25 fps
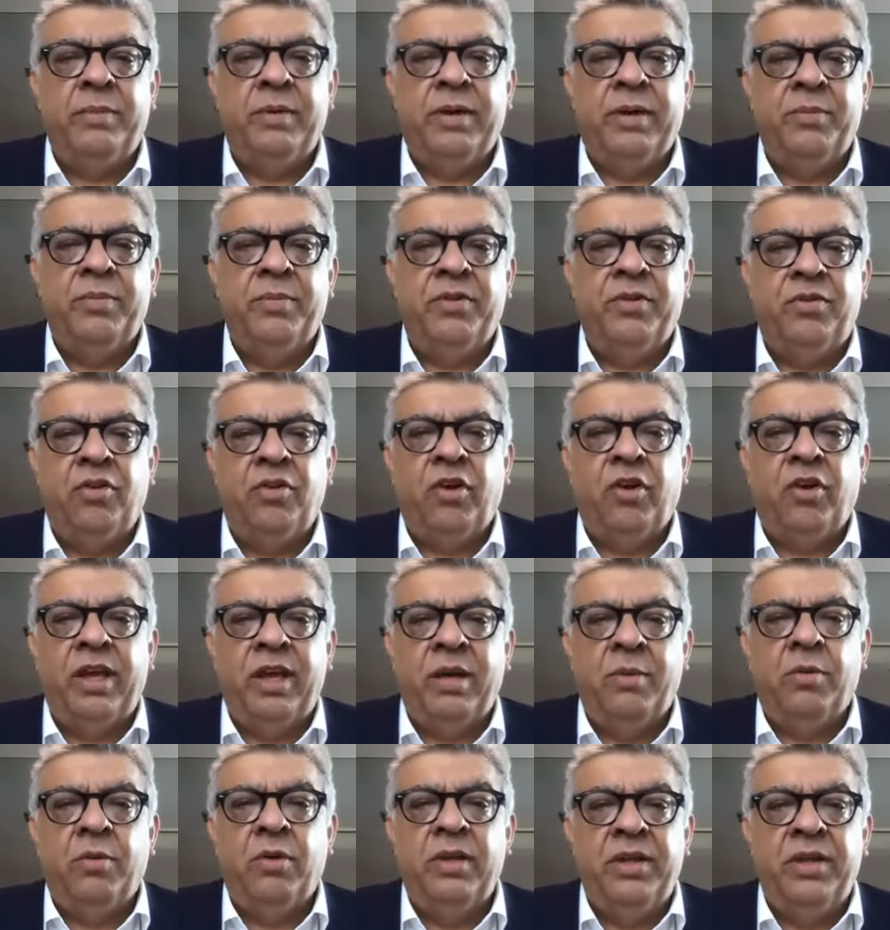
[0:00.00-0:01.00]
But I'm just
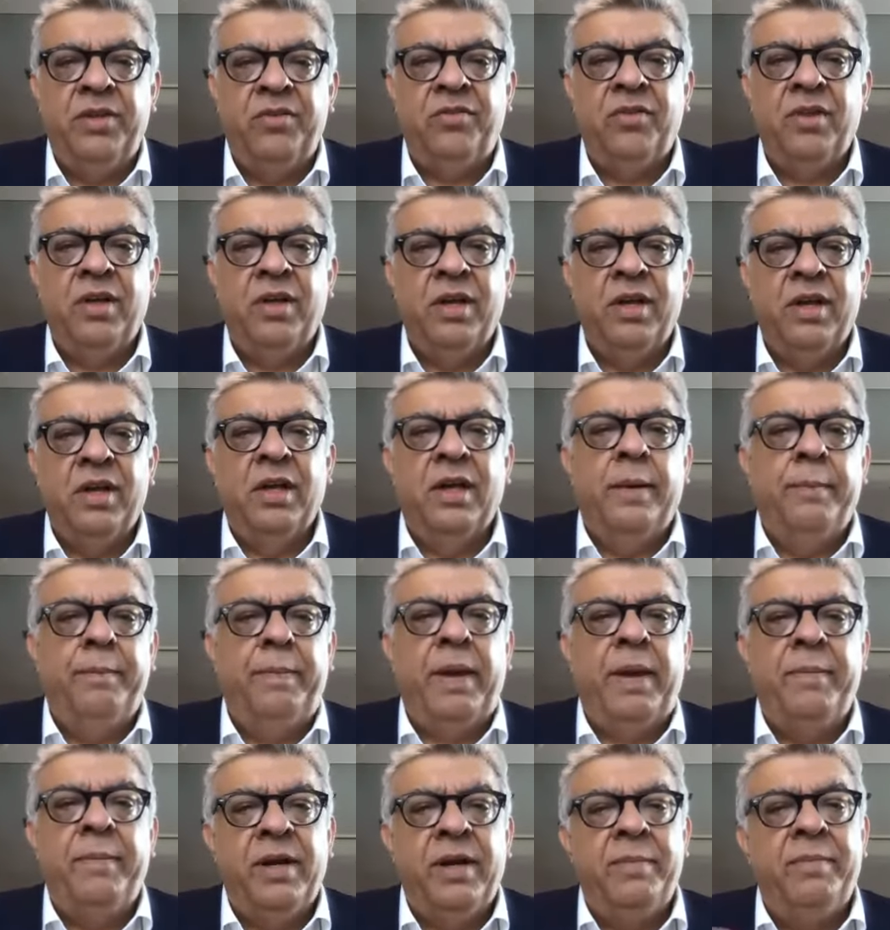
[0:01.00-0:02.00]
talking about these
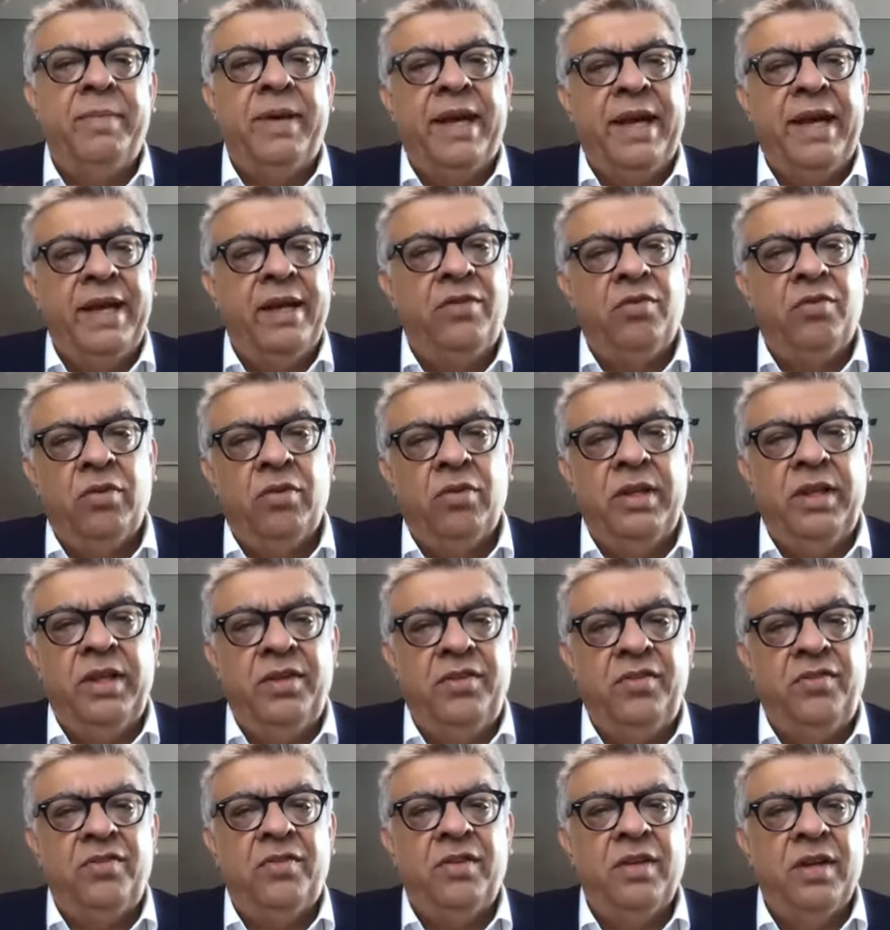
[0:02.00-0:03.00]
payment banks or
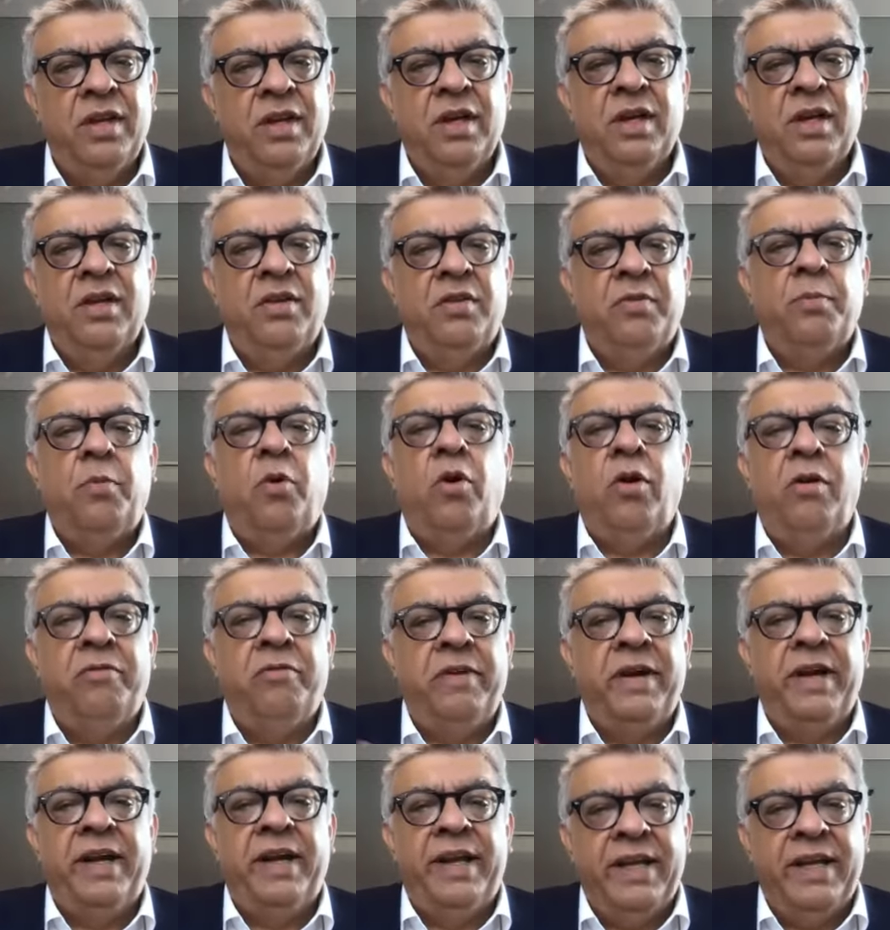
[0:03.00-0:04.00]
these small
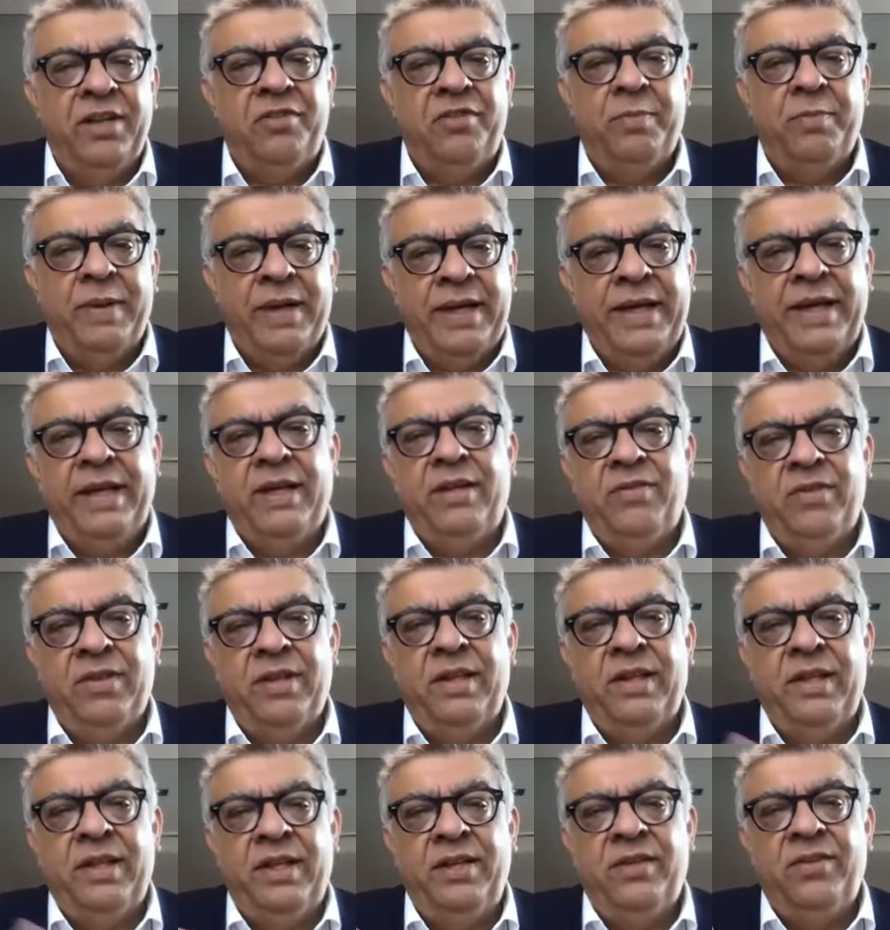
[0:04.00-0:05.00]
finance banks
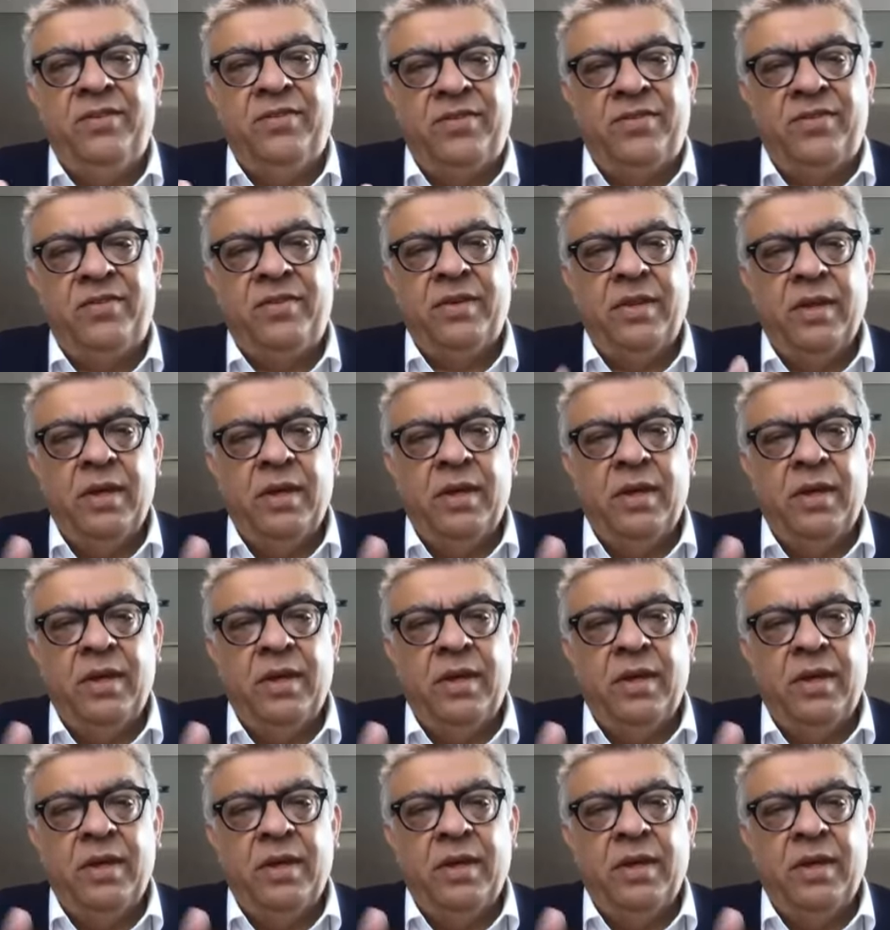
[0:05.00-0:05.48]
and these